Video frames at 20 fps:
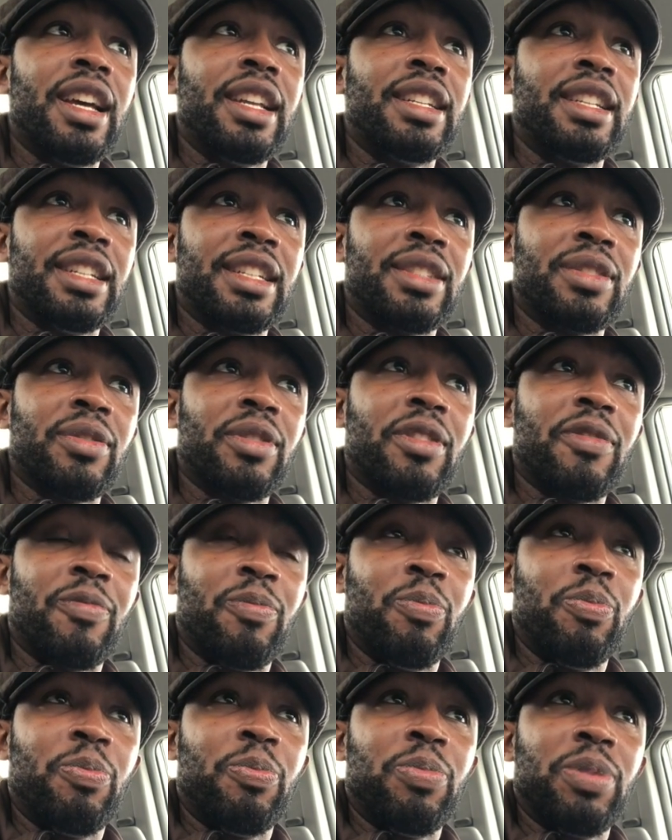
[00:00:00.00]
to sort of
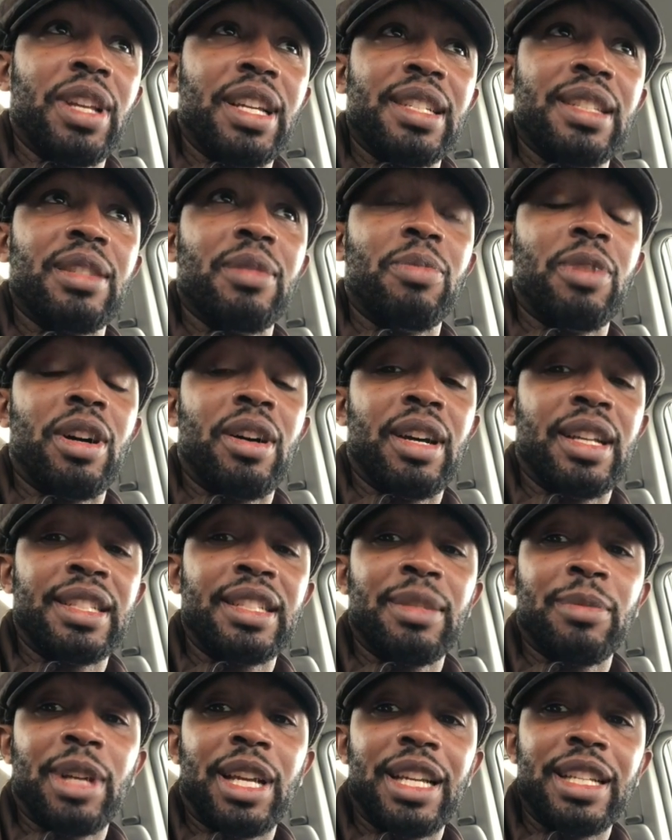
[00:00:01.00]
place the ball. It
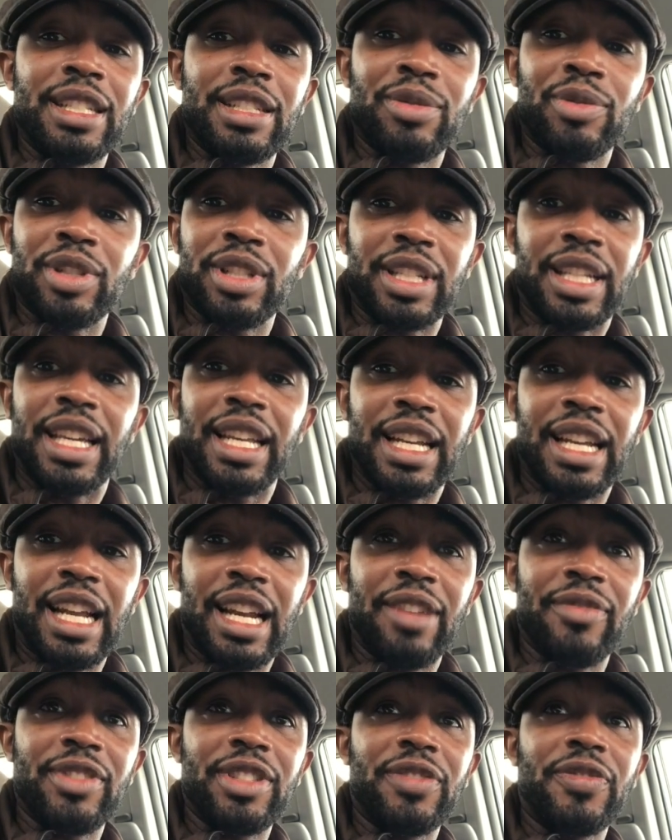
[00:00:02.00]
seemed like he just wanted to get it out
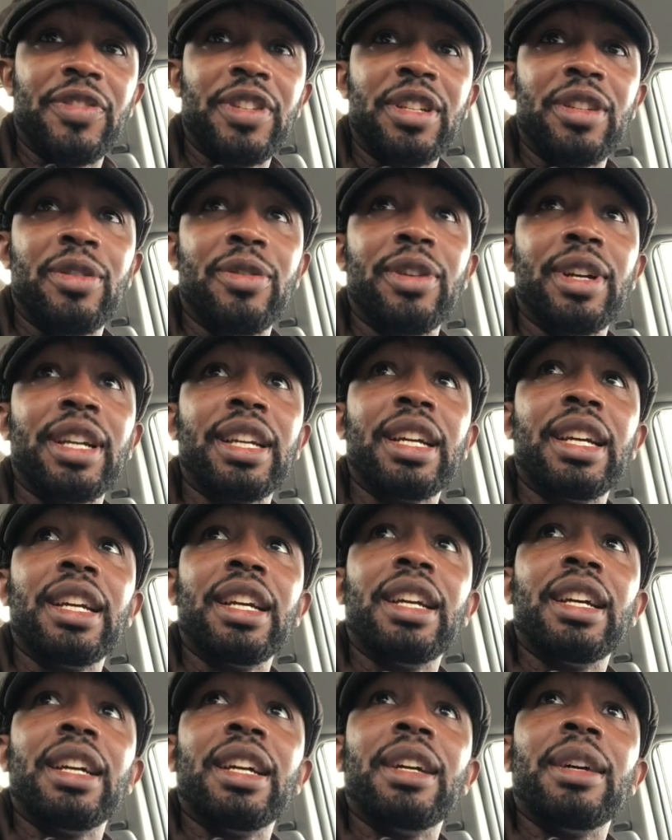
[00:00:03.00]
of his feet quick.
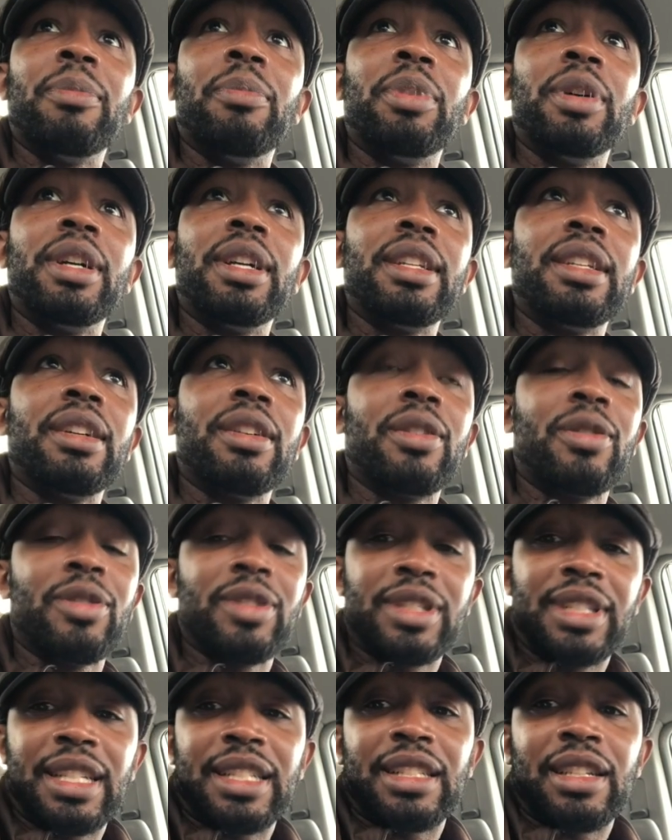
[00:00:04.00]
But, of
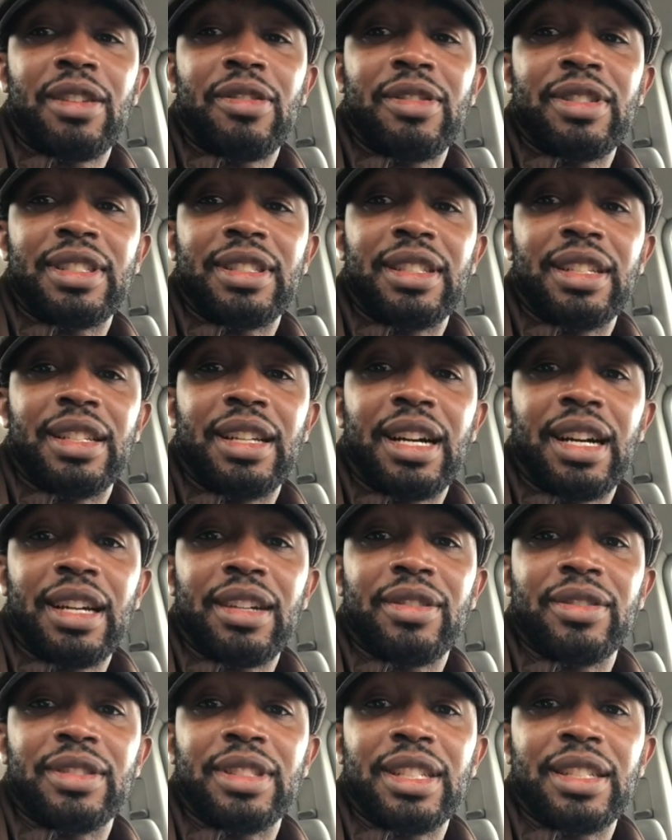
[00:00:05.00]
course, that's always the knock
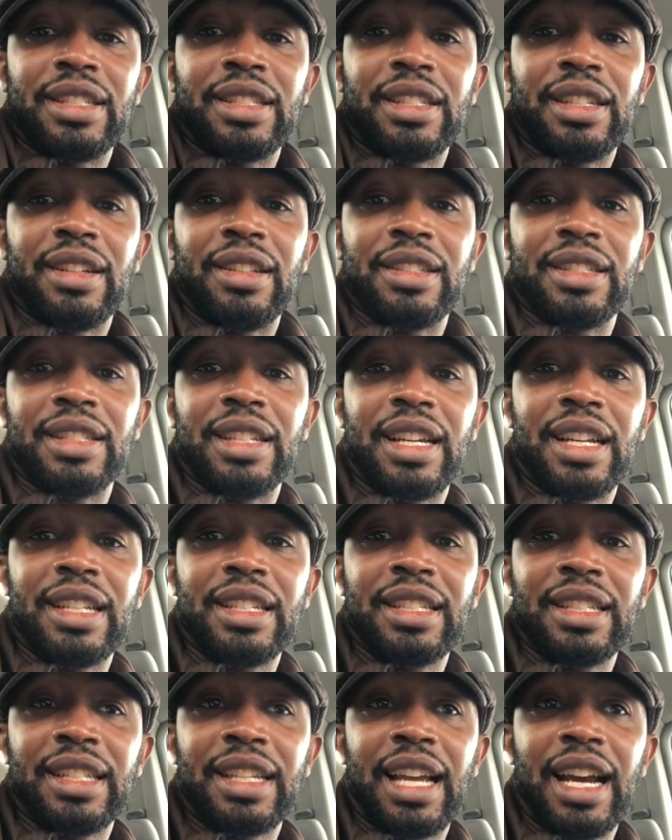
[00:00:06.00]
on DCL is that
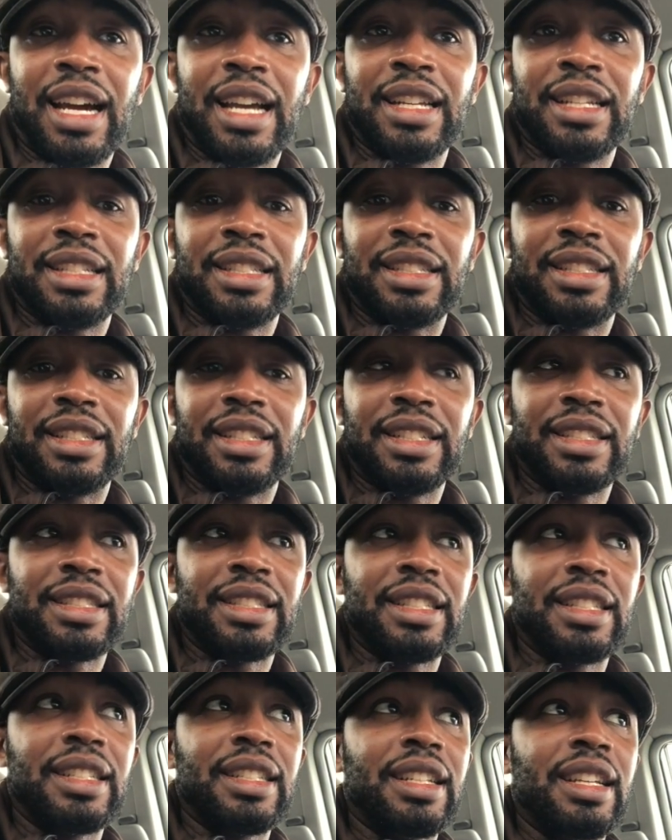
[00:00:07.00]
he kind of
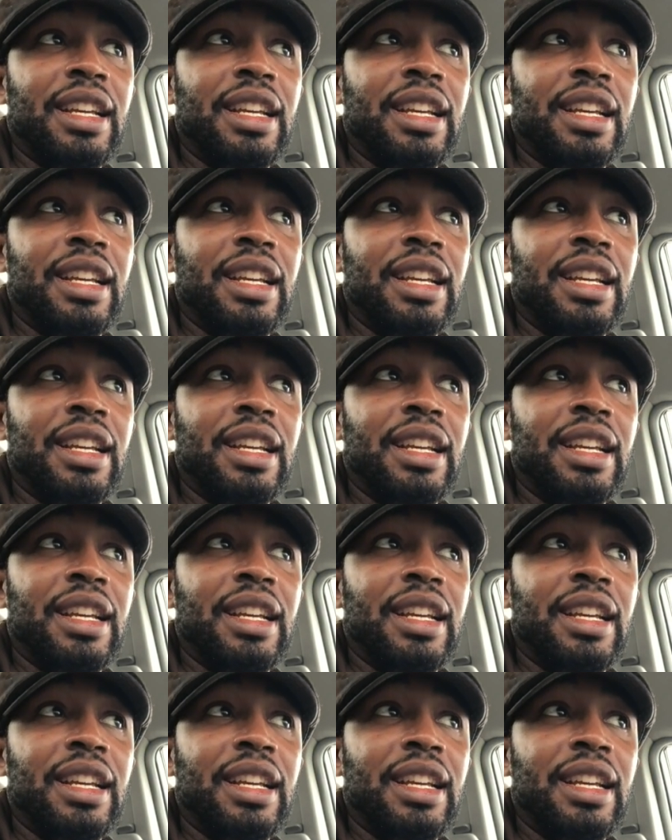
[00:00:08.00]
doesn't